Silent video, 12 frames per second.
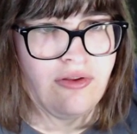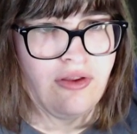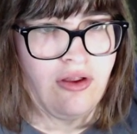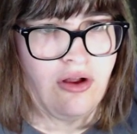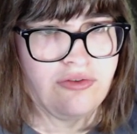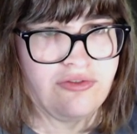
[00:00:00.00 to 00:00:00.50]

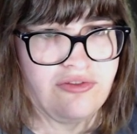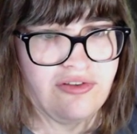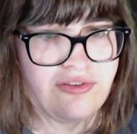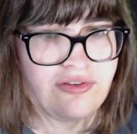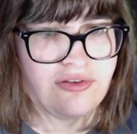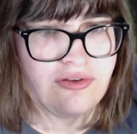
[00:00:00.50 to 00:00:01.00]
I'll
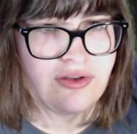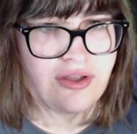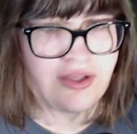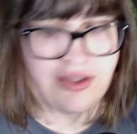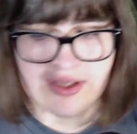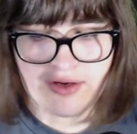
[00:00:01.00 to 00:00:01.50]
just
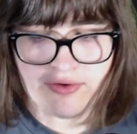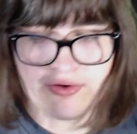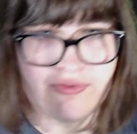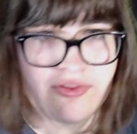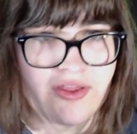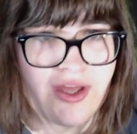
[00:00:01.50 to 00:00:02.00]
get rid
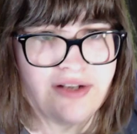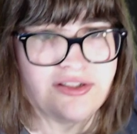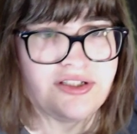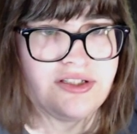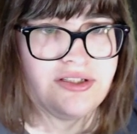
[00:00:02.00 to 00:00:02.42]
of that.